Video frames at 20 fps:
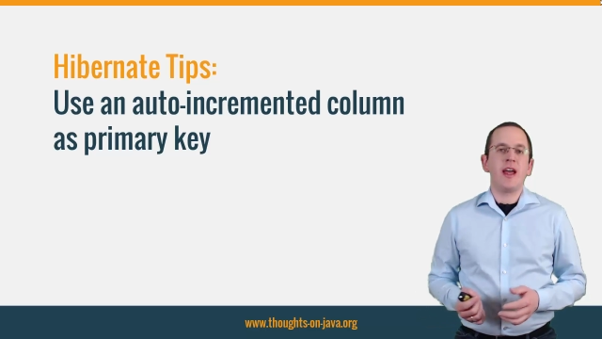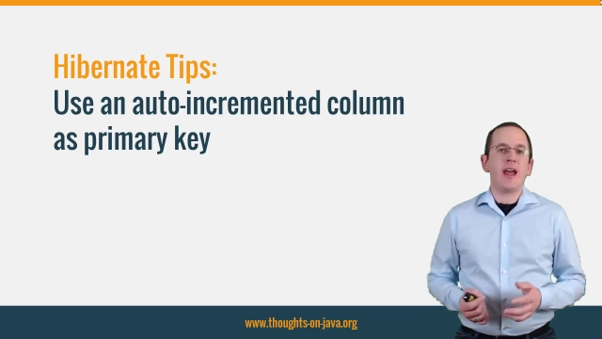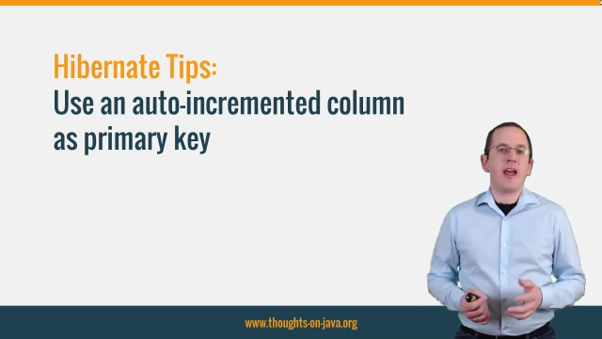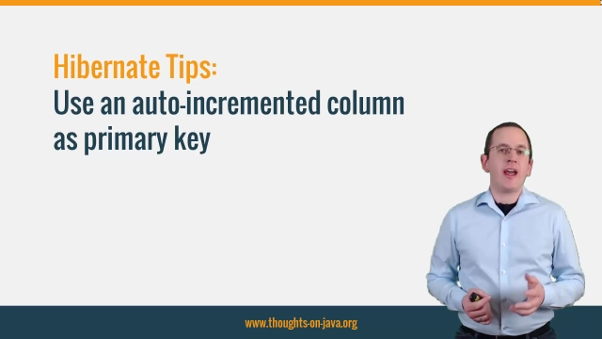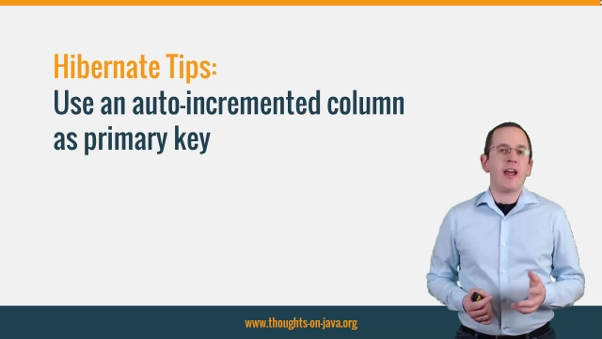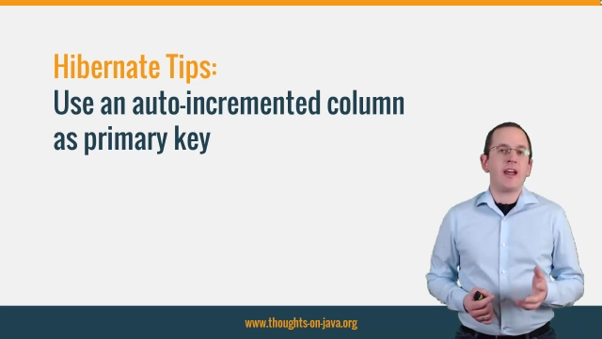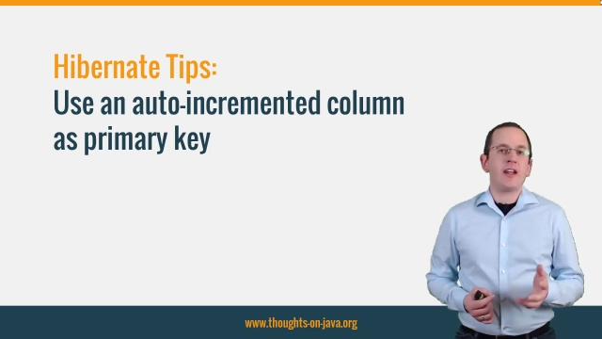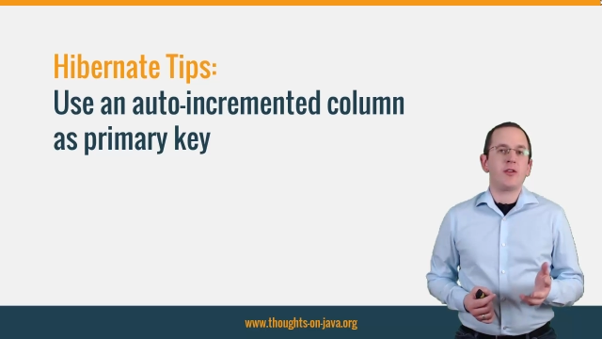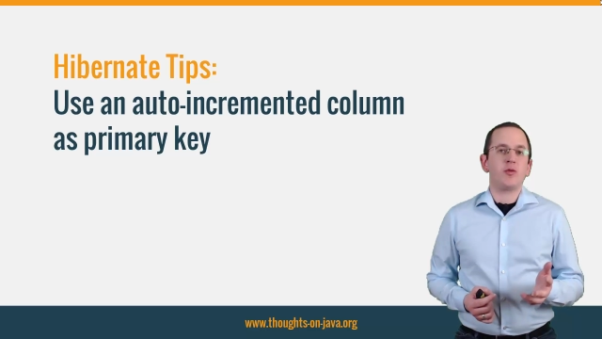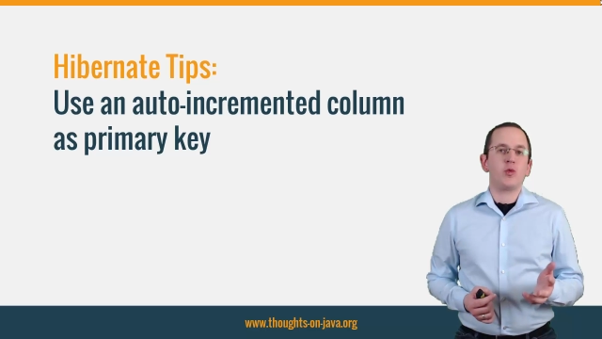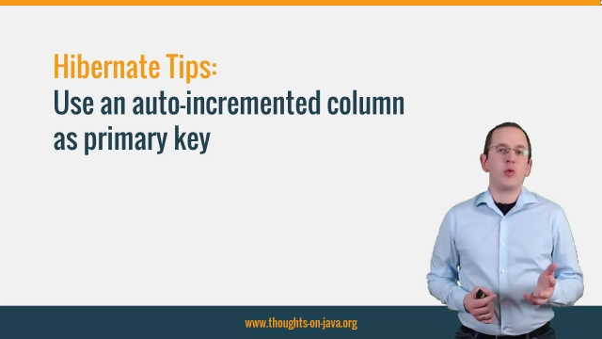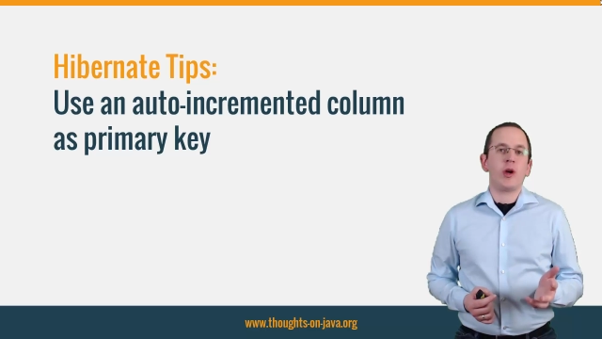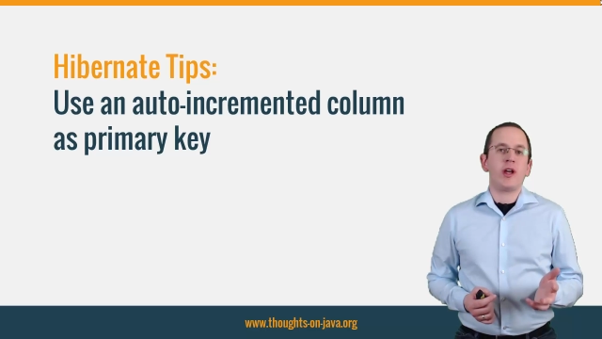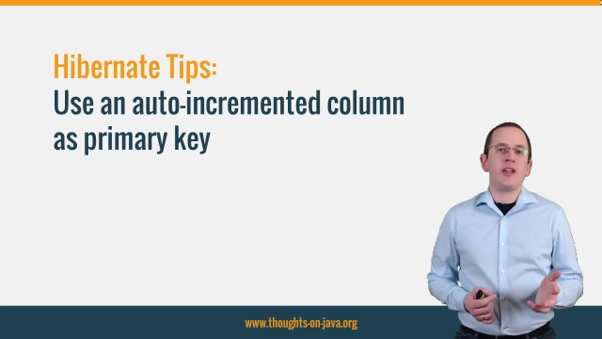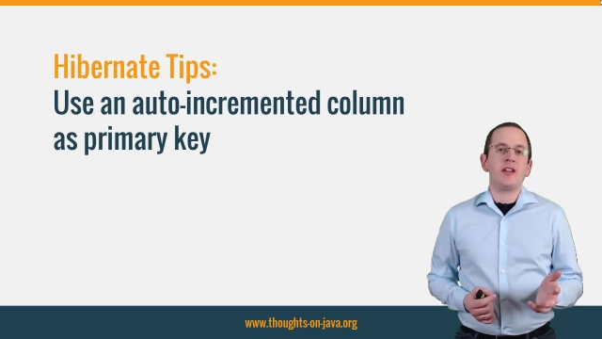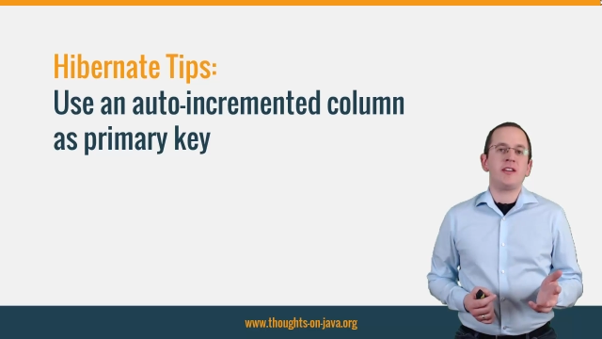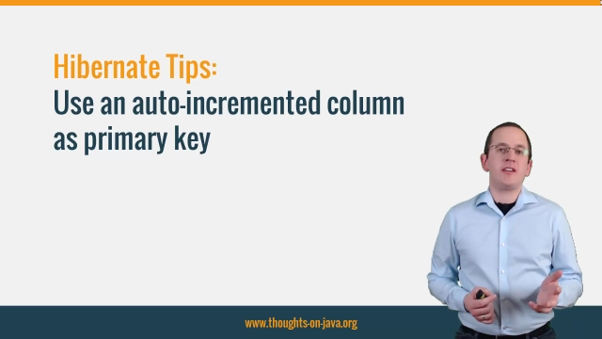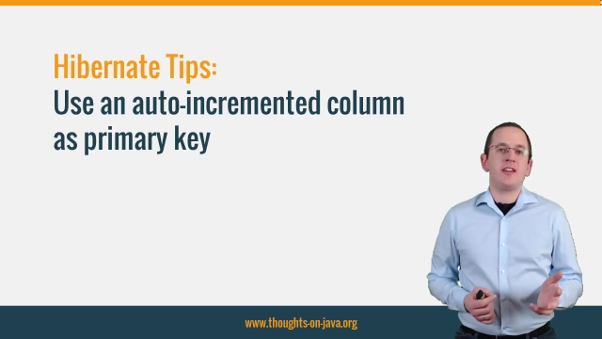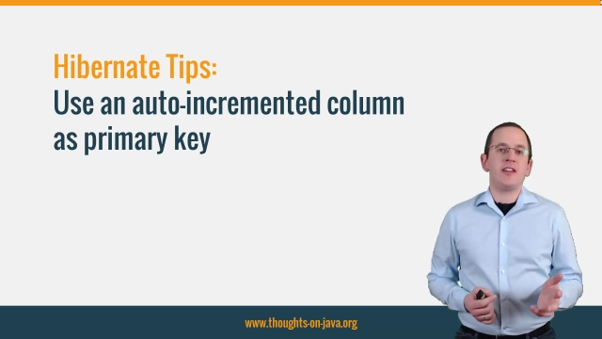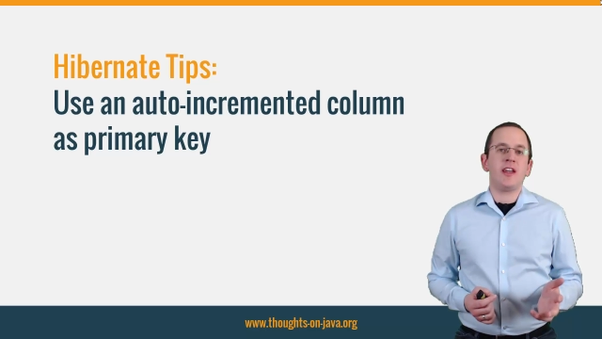and why
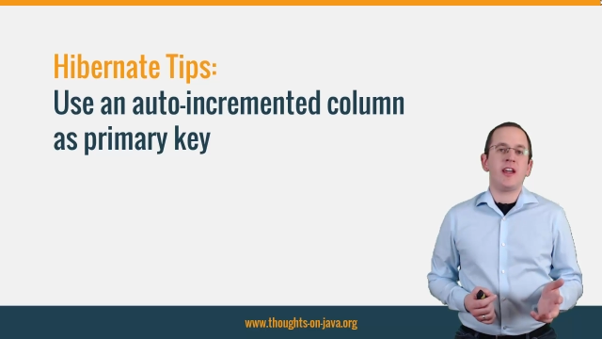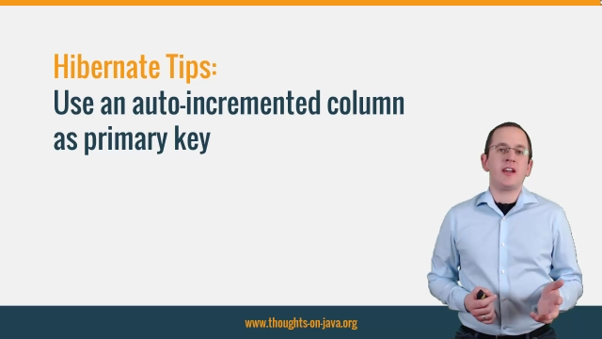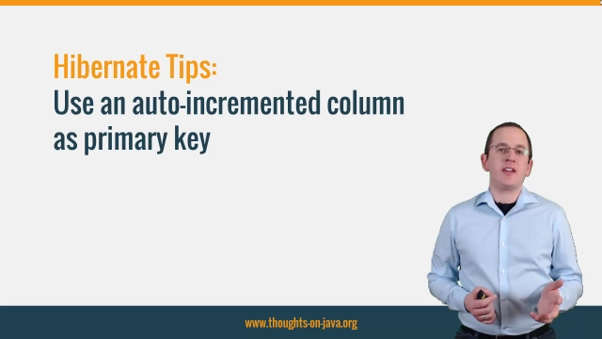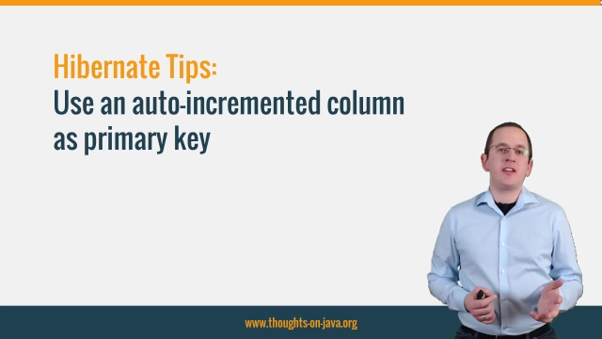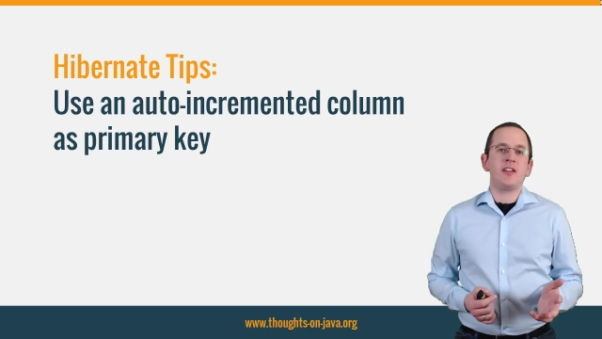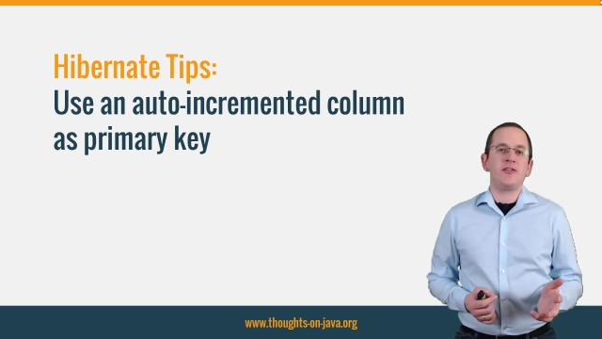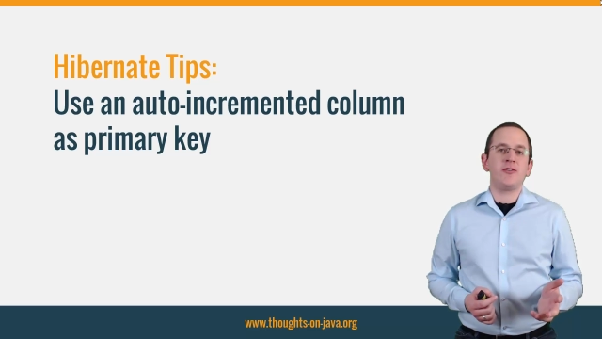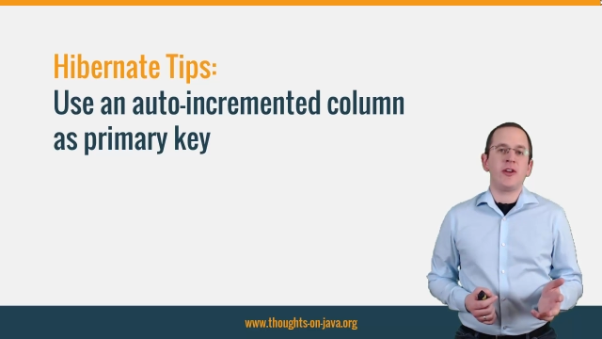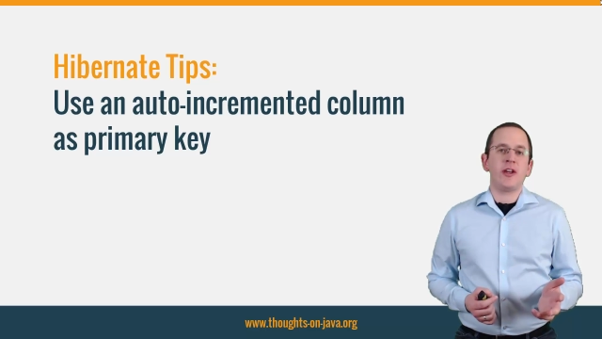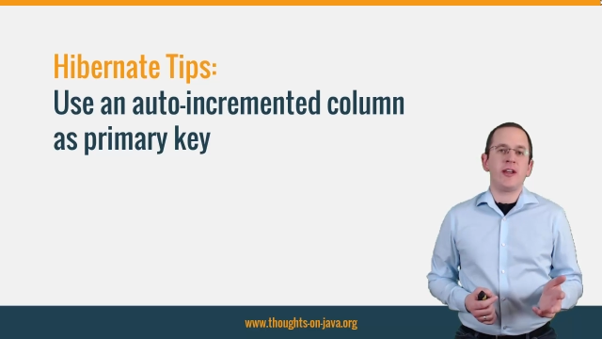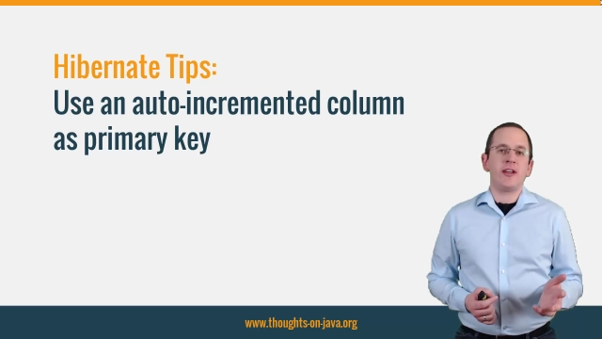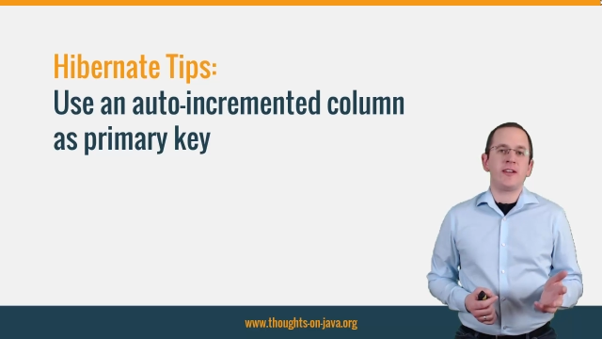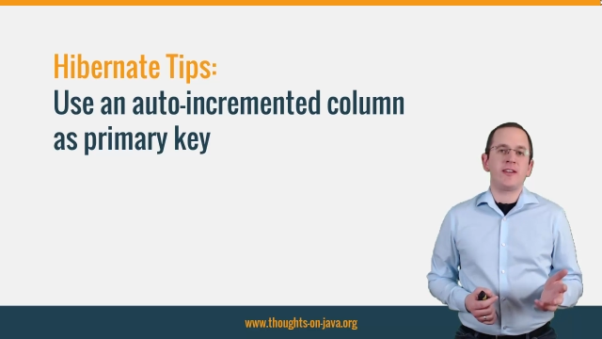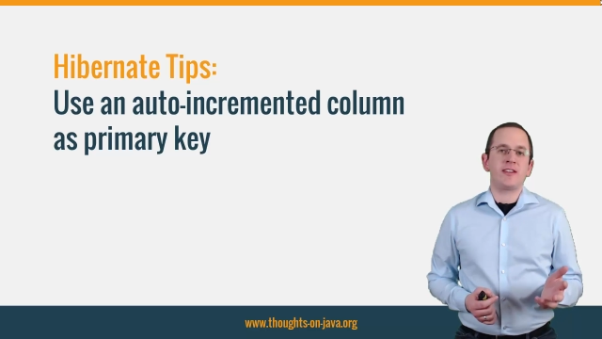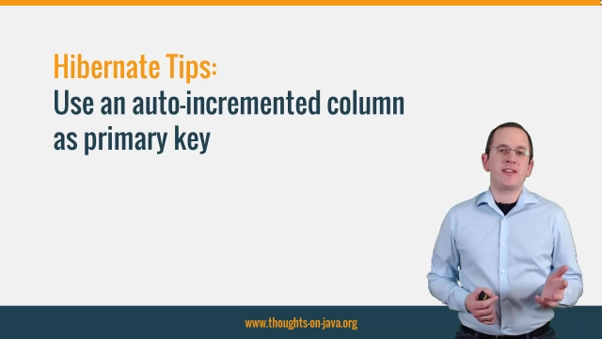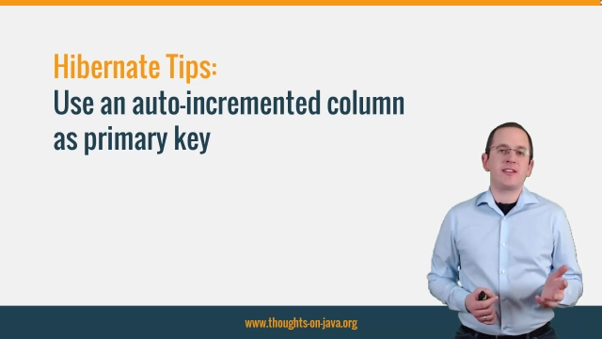it deactivates